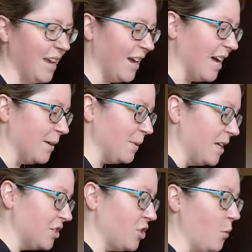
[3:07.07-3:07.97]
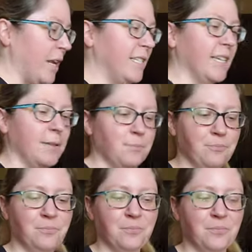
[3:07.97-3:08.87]
Um, so what I did,
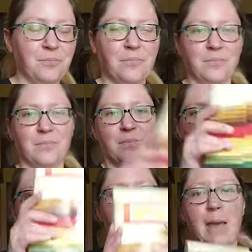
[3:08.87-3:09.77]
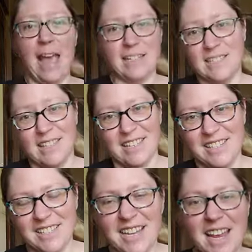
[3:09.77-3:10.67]
back to
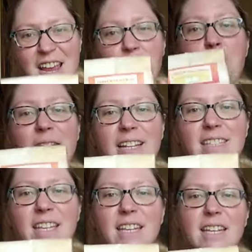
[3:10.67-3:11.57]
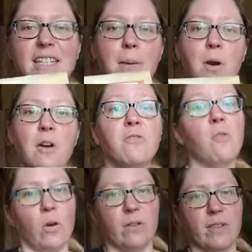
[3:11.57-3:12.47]
this, what I did is I bought
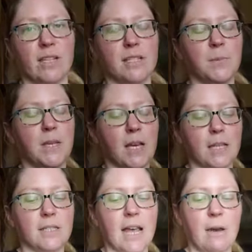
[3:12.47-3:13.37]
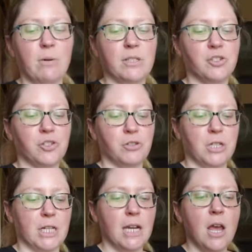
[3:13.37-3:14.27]
four of these because I wasn't
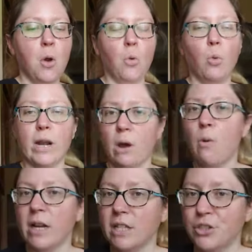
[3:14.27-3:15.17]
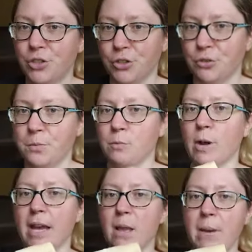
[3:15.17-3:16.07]
sure what I wanted to do,
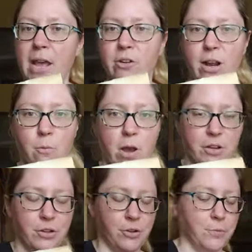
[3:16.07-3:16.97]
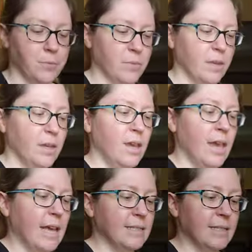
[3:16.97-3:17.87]
what kind of pattern I wanted to do.
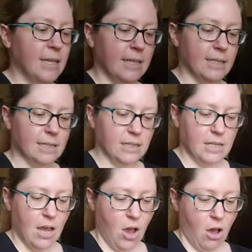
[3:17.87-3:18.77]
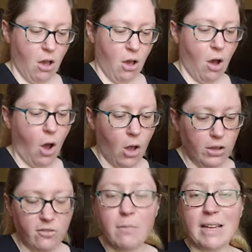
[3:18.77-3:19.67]
And since
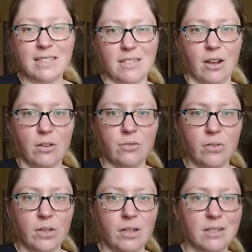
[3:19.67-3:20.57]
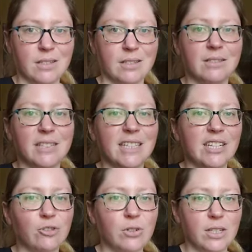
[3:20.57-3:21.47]
all of my stuff is
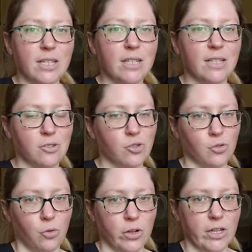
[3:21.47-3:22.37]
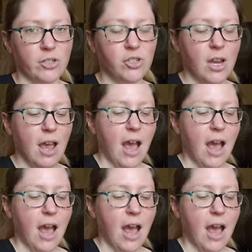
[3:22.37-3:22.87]
literally in storage,